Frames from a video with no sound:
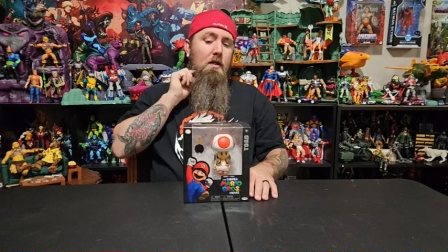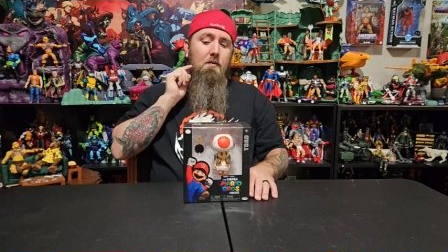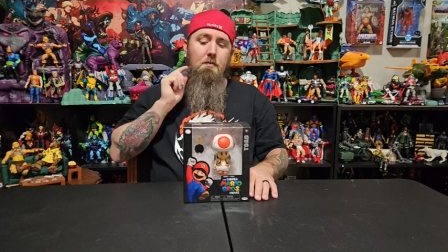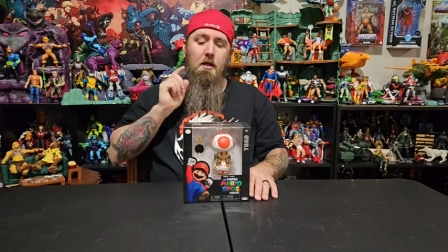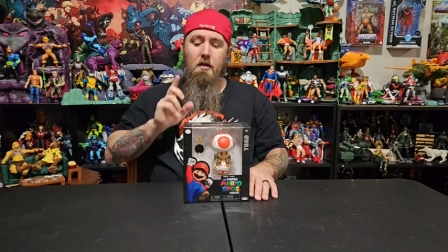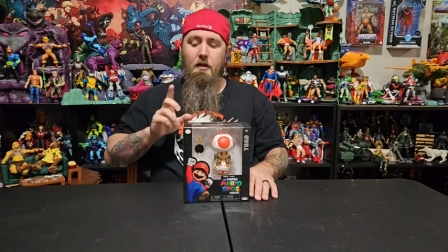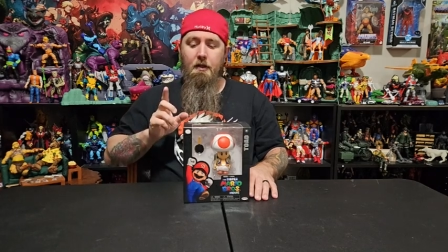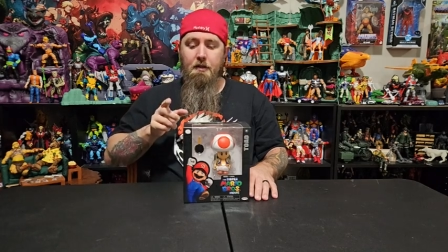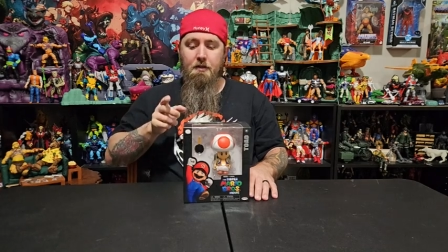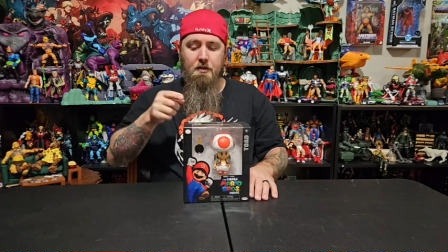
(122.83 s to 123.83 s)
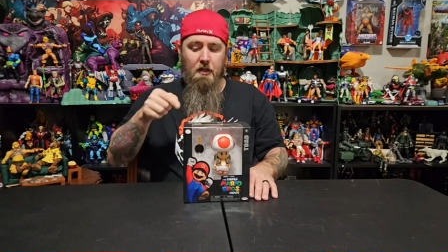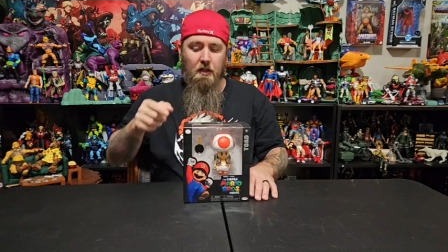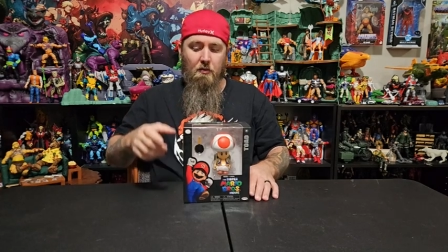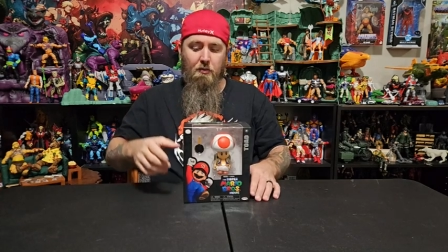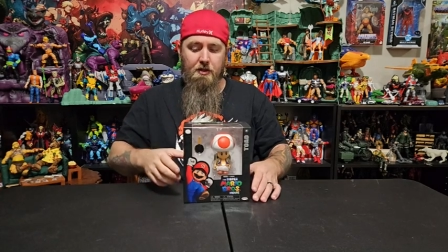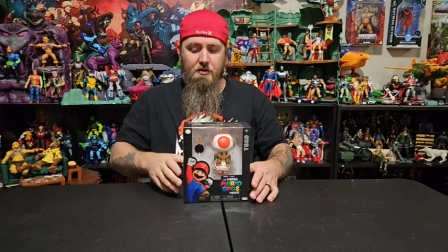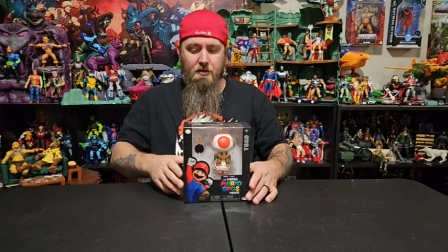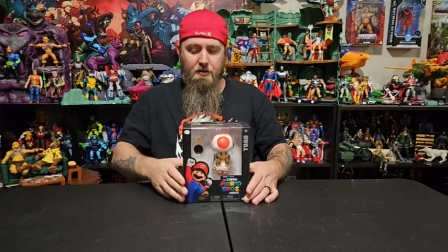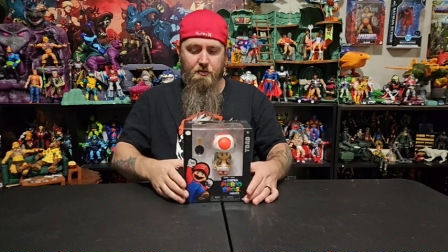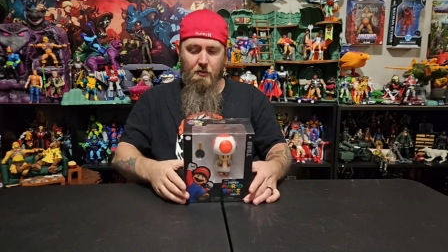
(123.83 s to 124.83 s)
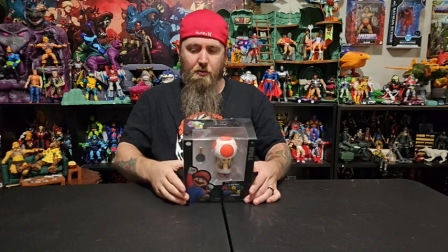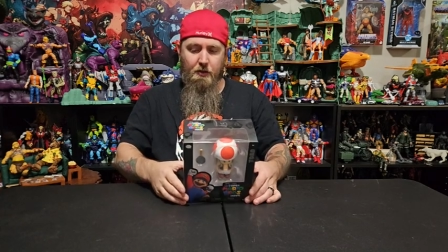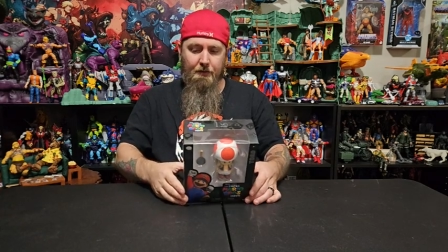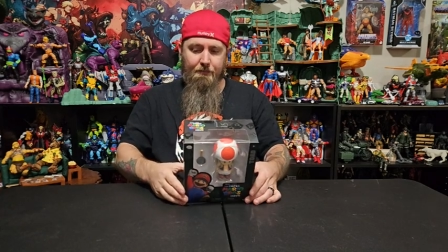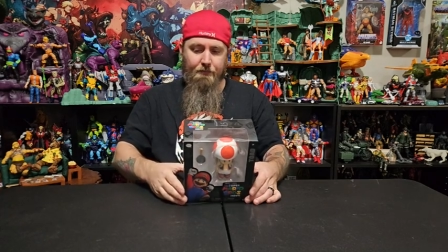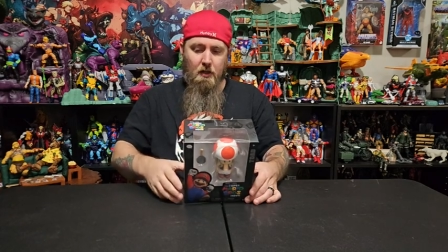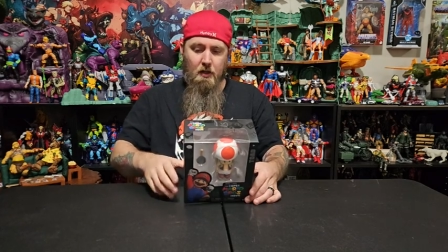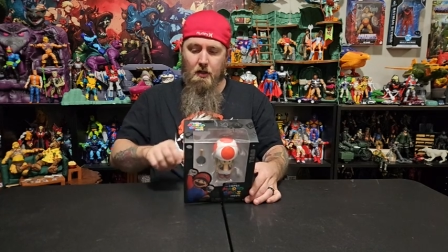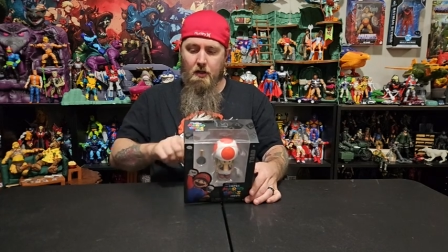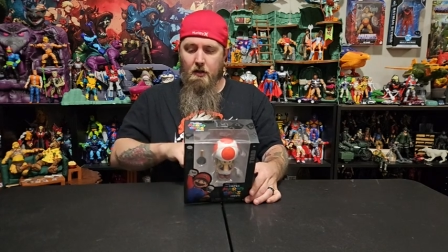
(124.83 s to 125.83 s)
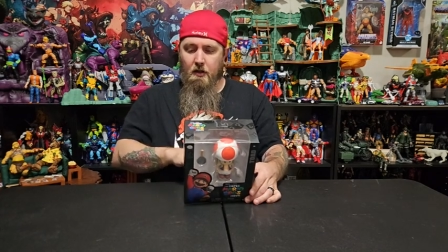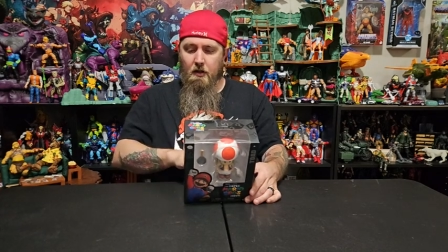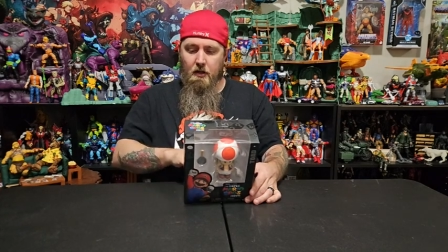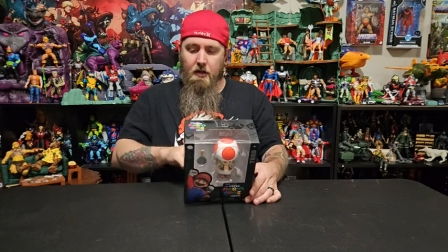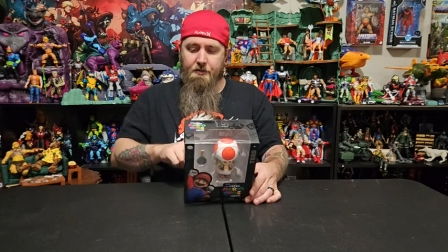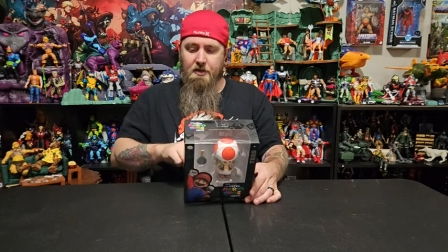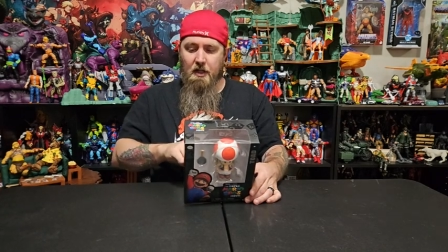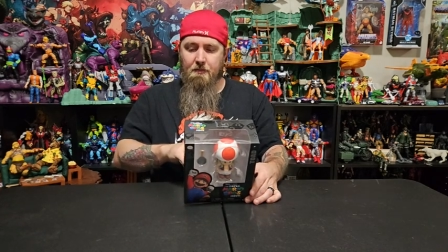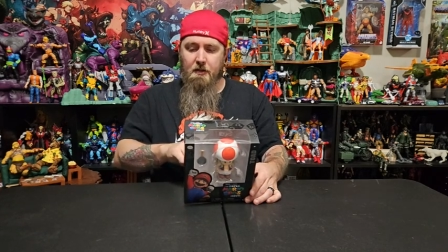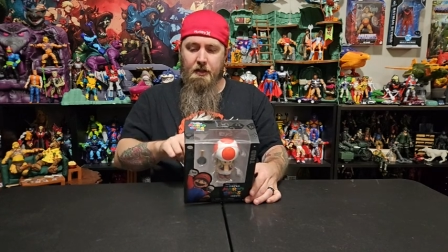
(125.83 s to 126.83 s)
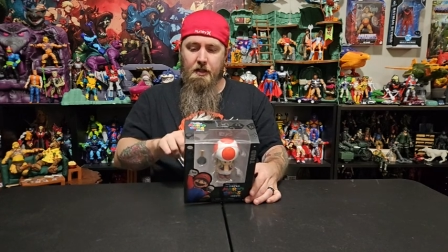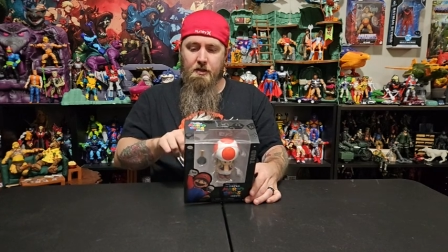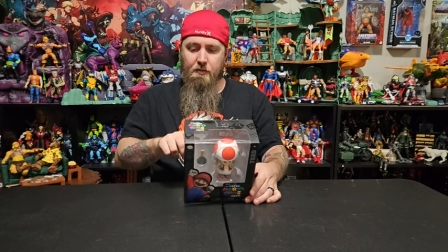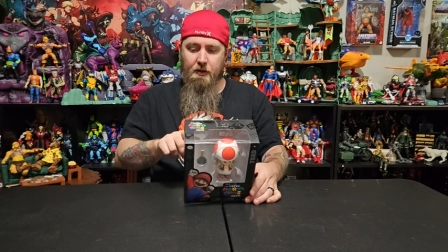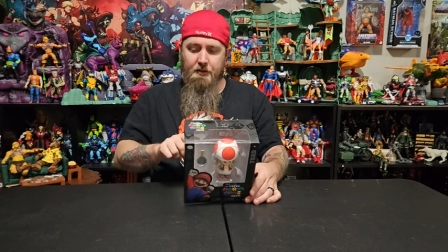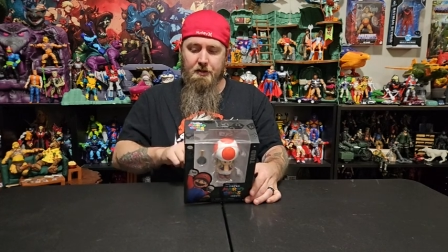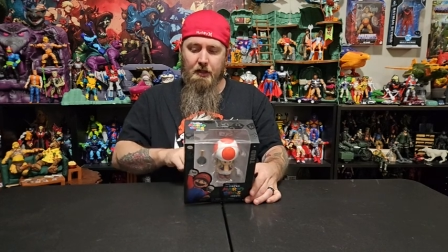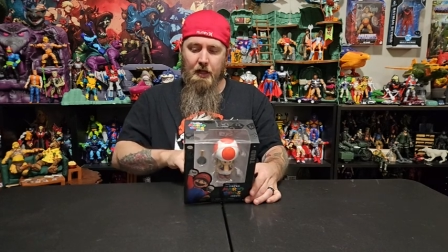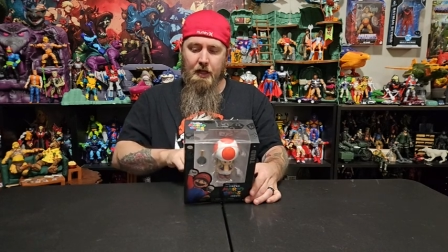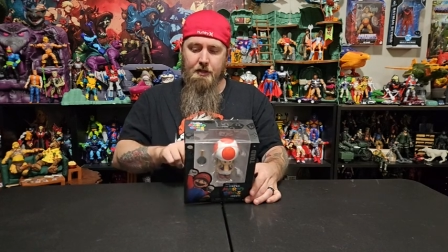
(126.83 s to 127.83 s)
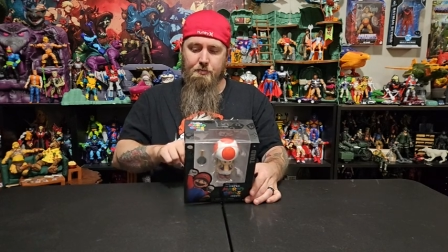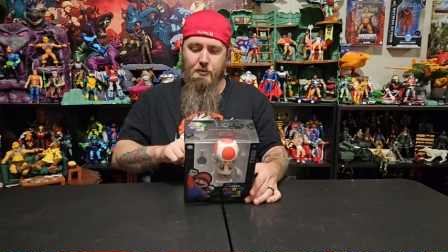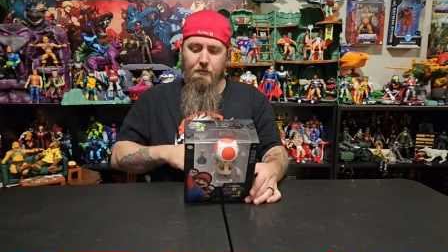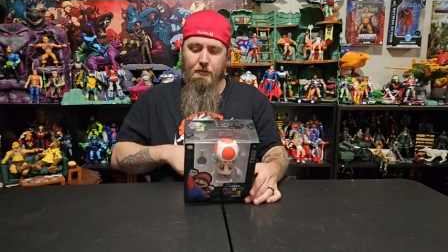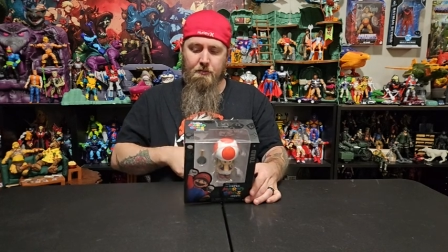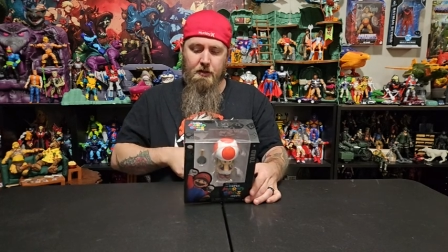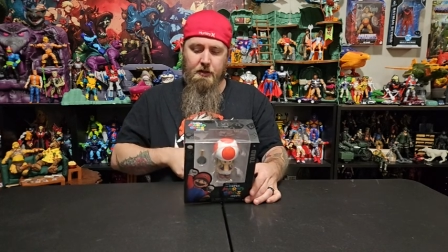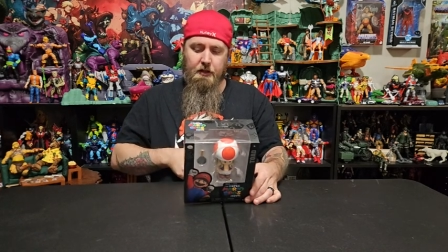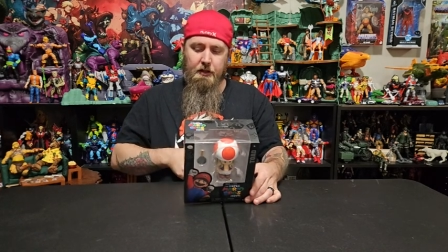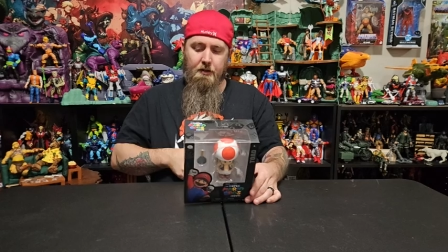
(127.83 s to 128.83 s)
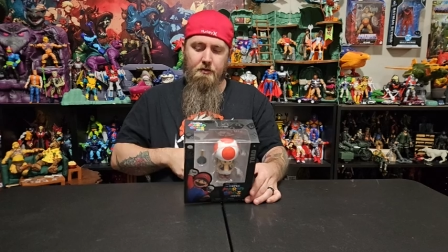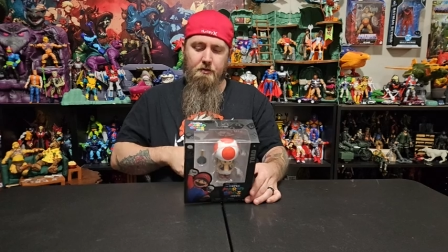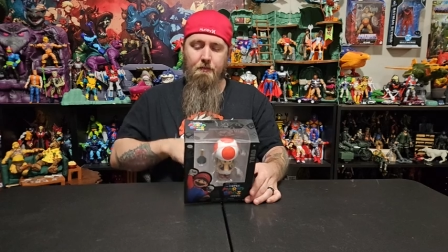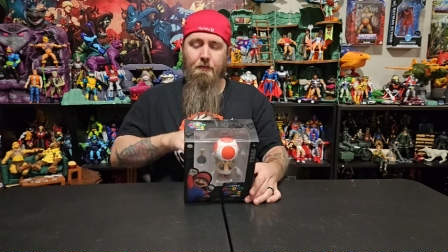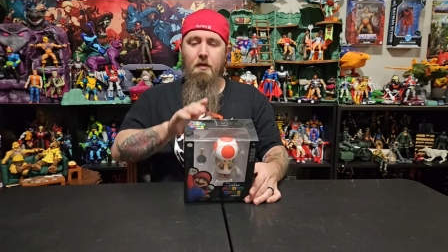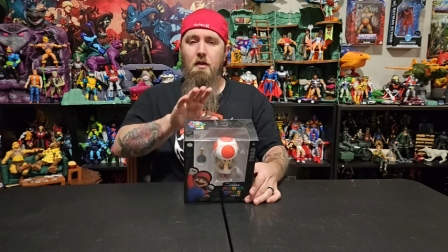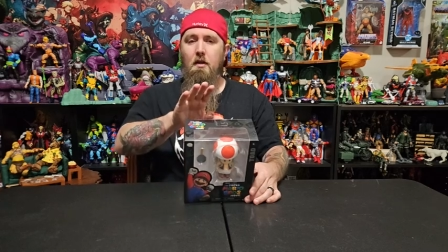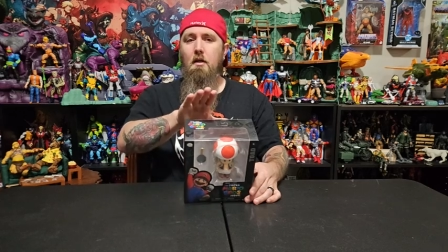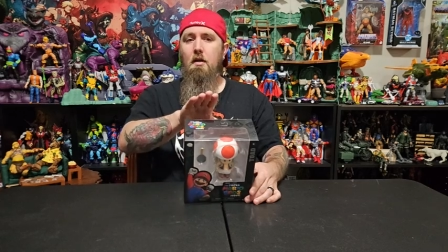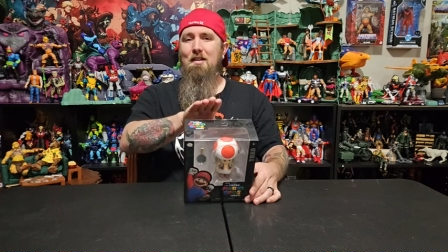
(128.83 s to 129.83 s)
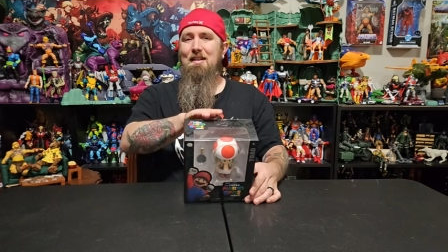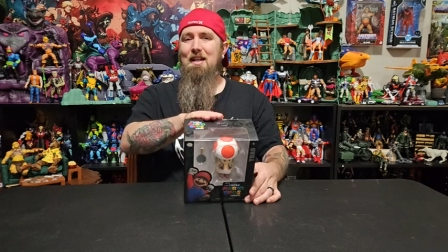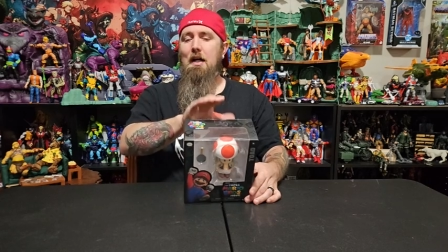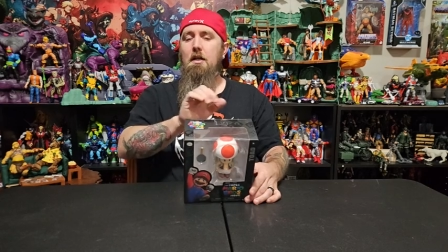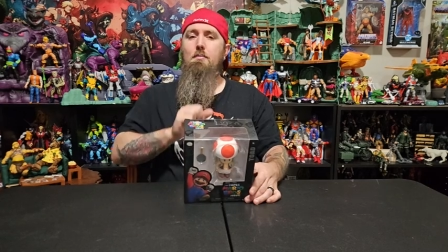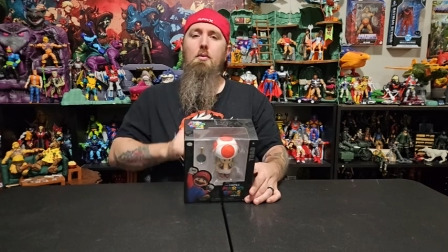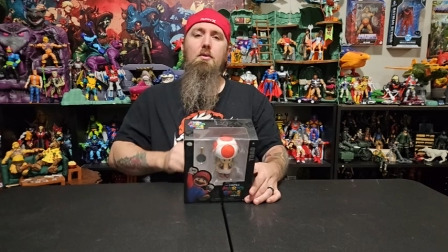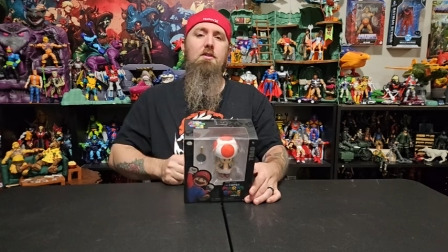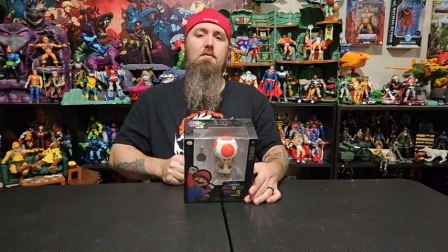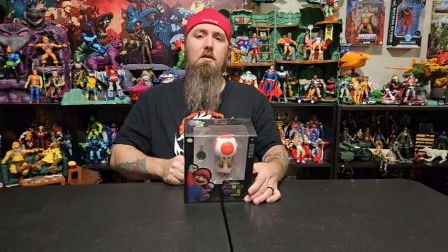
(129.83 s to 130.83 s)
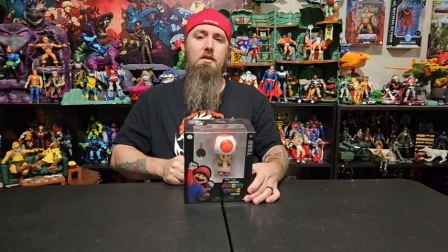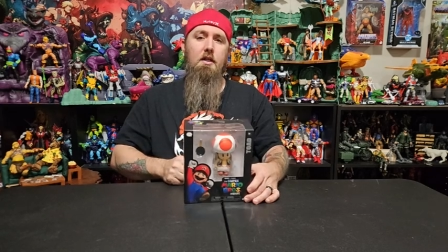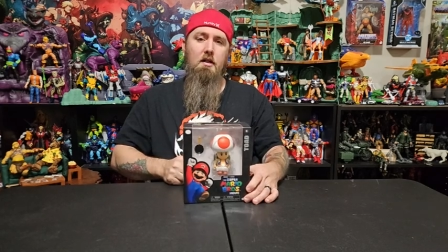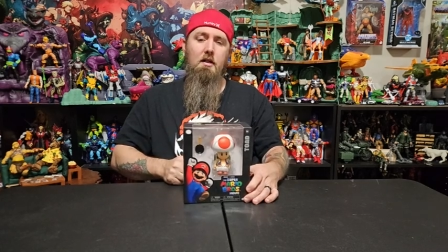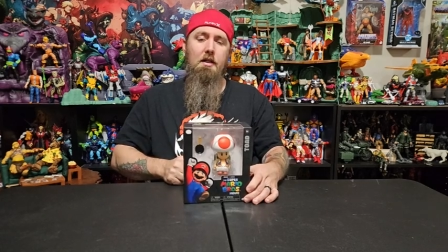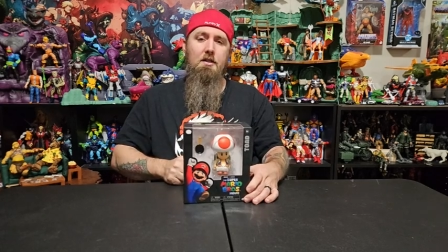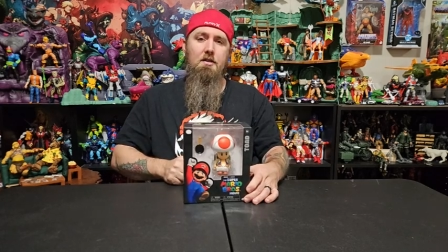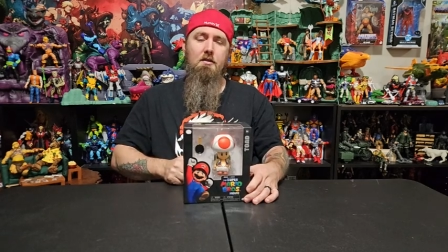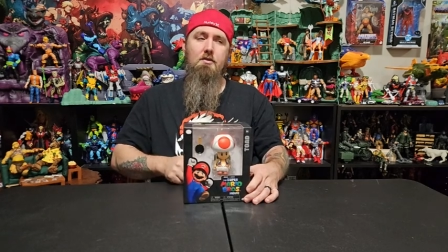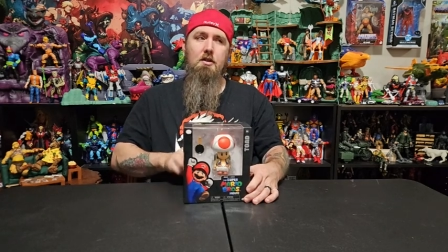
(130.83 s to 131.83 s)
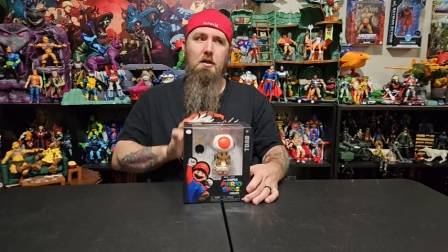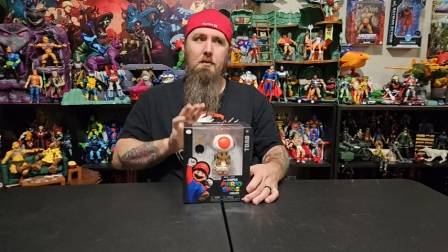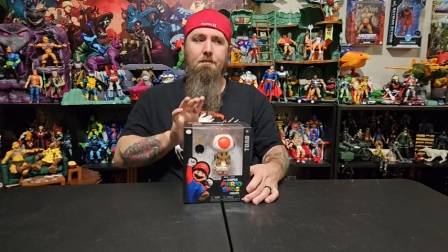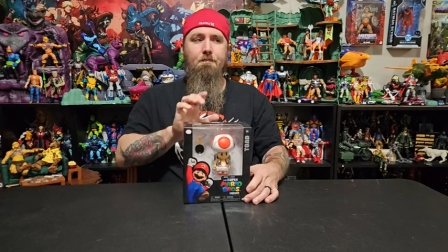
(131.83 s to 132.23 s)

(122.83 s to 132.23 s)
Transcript: because, and I'll read you this real quick. Same things, realistic eyes, premium details, 9 points of articulation. So,